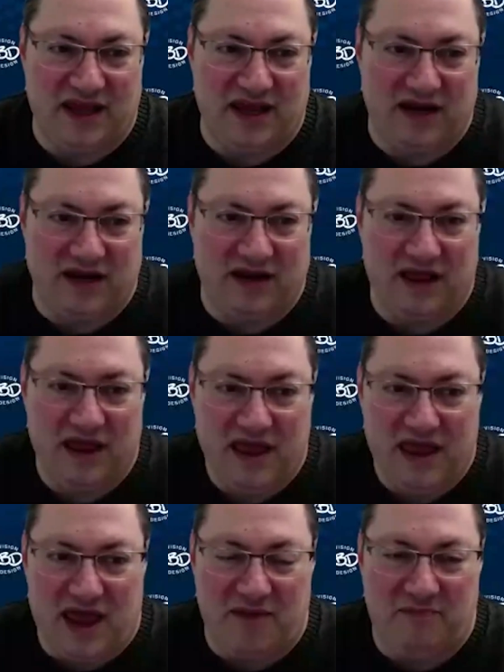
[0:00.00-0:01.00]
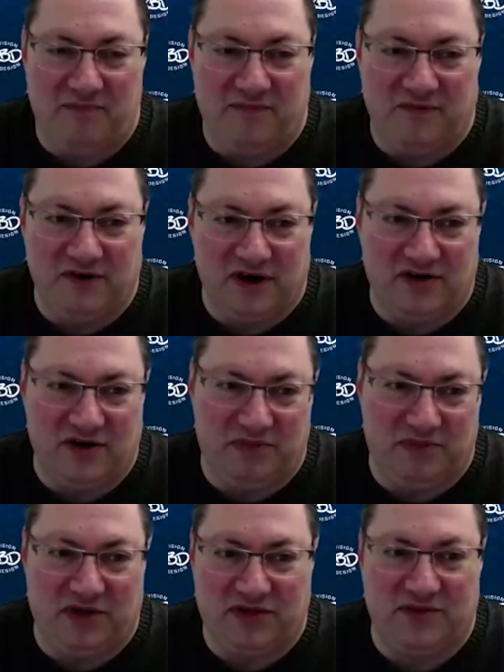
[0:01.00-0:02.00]
And I literally
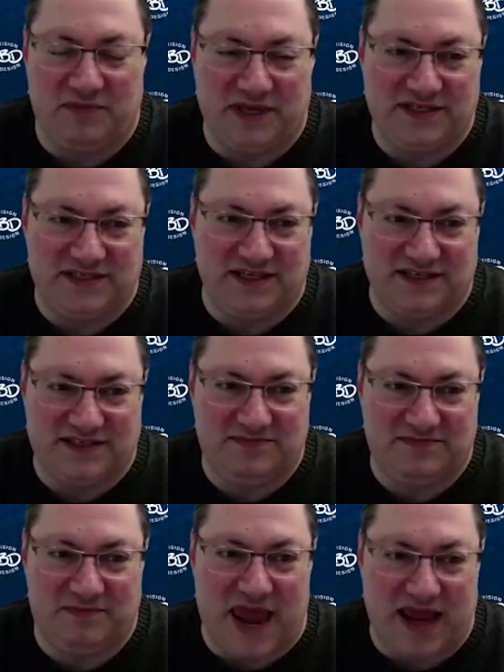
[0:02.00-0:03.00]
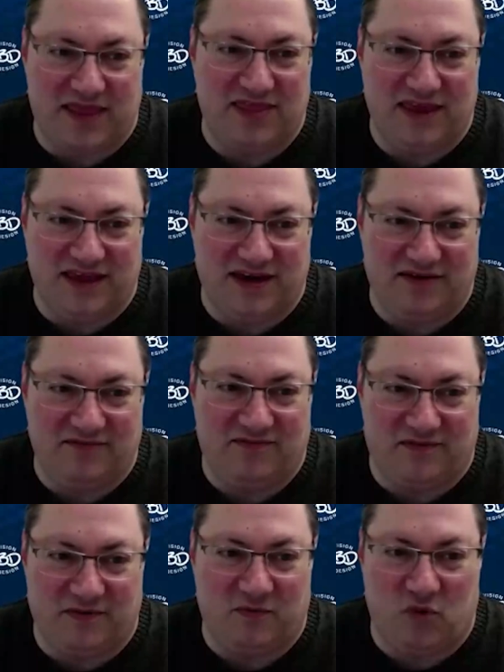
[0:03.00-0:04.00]
built the business back then
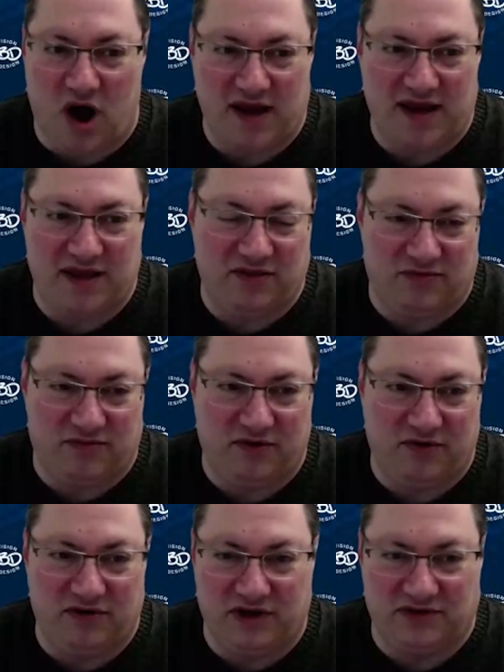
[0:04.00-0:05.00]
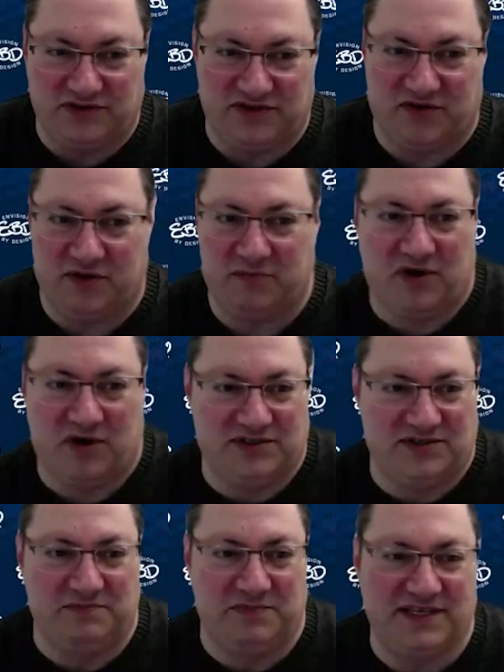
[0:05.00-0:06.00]
from walking through little strip
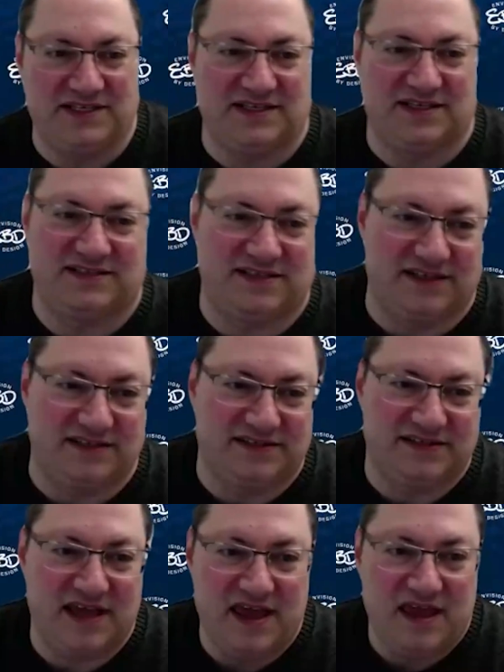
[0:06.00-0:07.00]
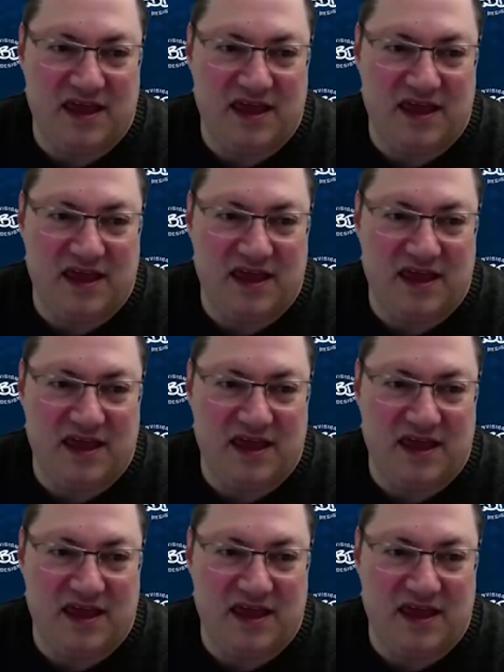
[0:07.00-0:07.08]
malls of businesses,